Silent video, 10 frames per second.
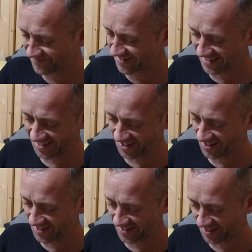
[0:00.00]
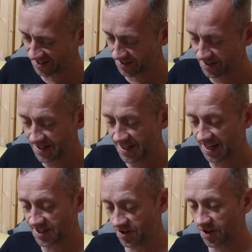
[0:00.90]
He got it, he got it.
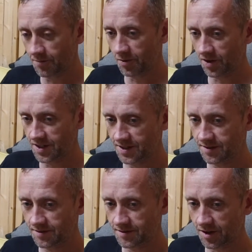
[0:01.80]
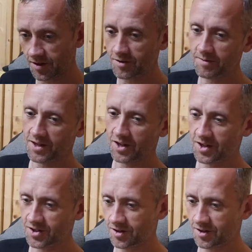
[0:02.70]
It's another poison. Oh, there'll be cows are